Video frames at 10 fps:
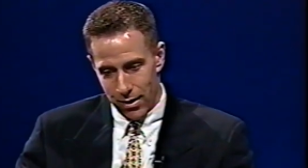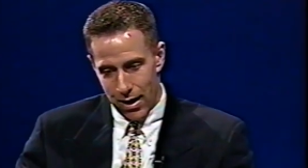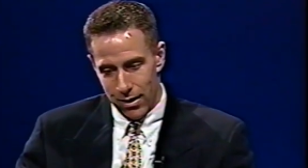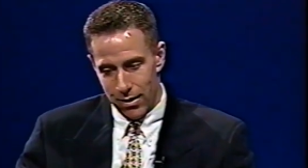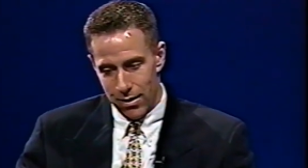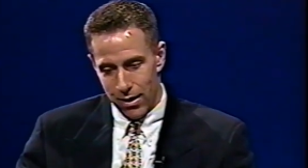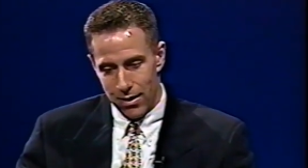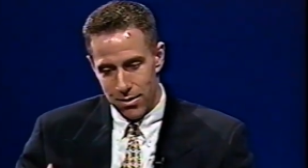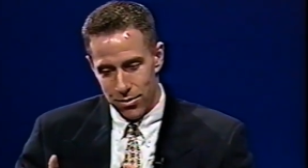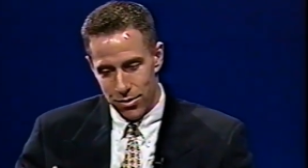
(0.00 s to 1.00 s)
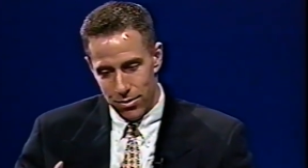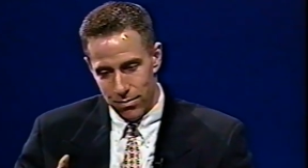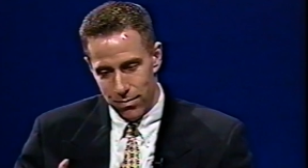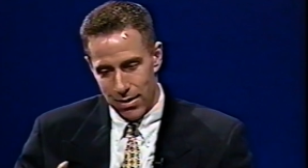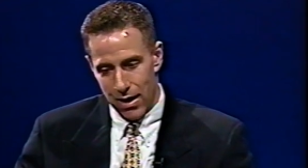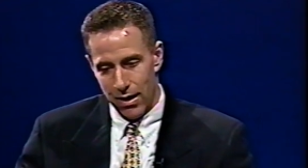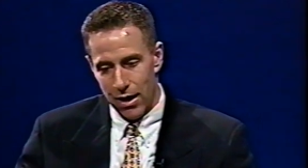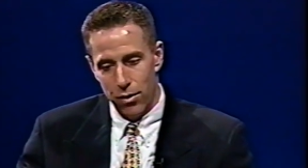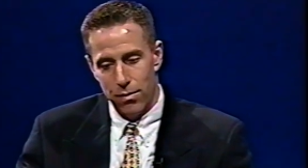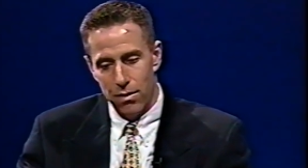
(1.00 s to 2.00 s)
uh, I'd like to kind
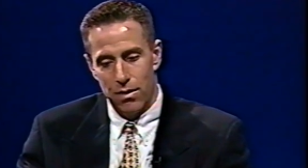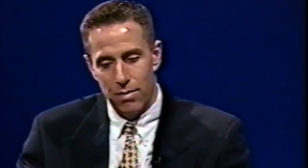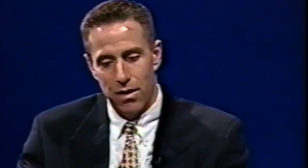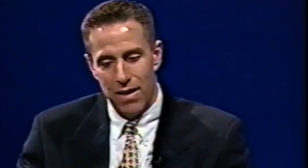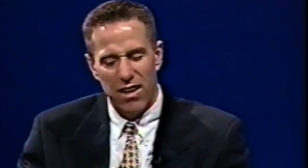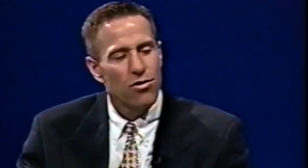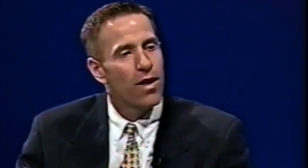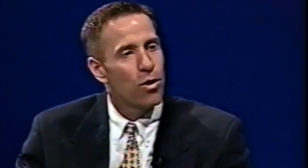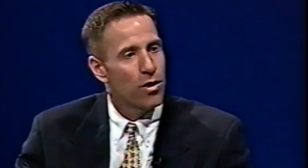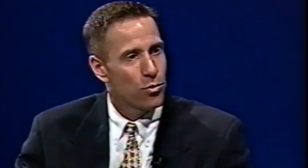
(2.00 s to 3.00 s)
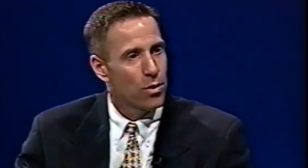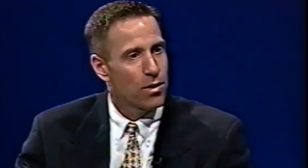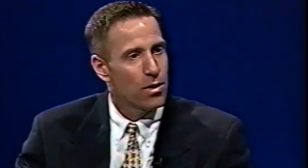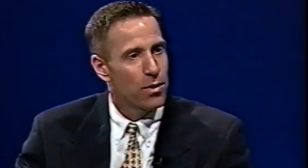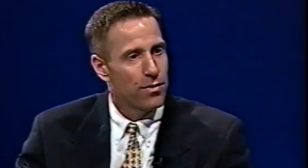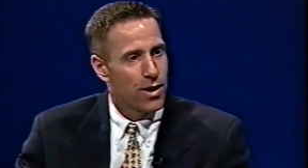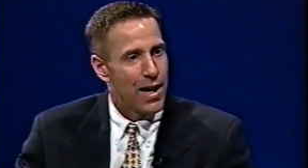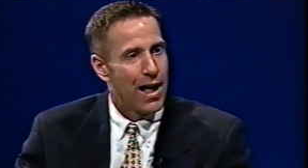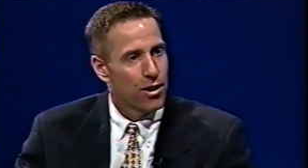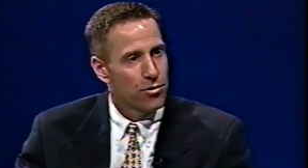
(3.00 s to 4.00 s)
of uh, answer that question with a little bit of an
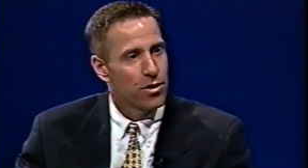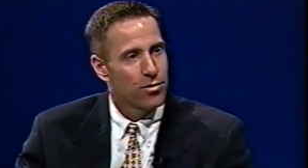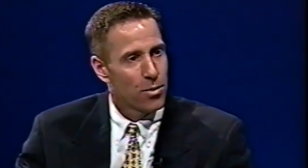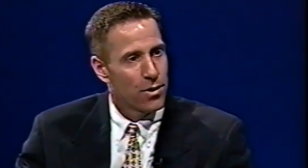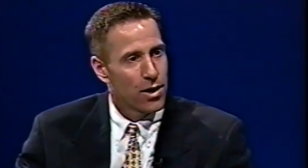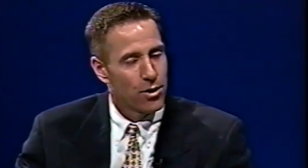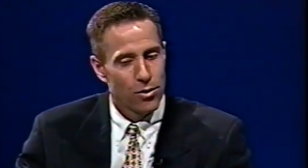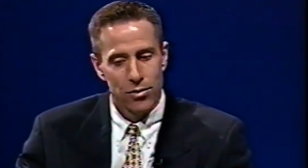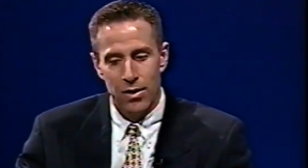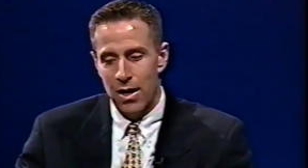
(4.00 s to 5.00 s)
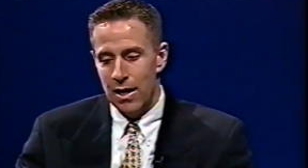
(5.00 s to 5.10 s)
analogy, something I use.